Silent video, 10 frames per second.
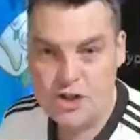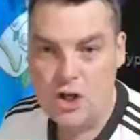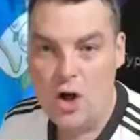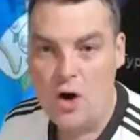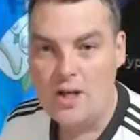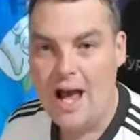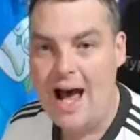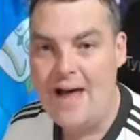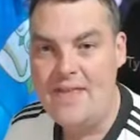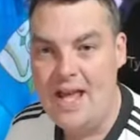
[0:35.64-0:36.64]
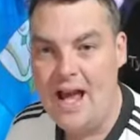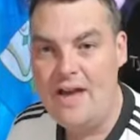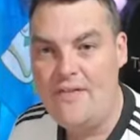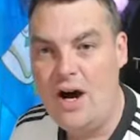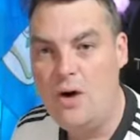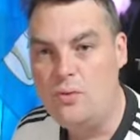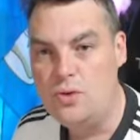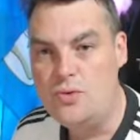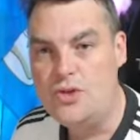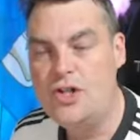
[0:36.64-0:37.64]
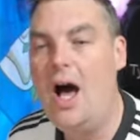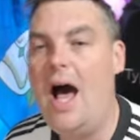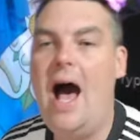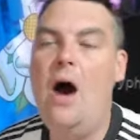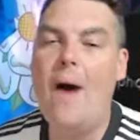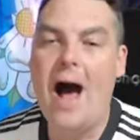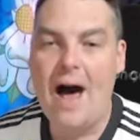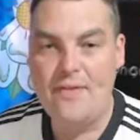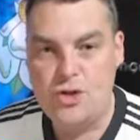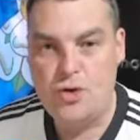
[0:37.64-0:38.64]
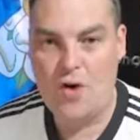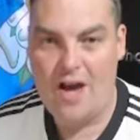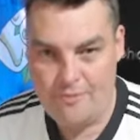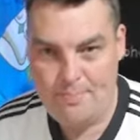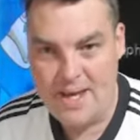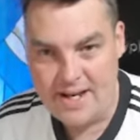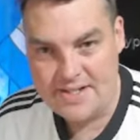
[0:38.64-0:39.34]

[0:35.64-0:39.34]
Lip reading: look at the AFL rules. So how are the draft picks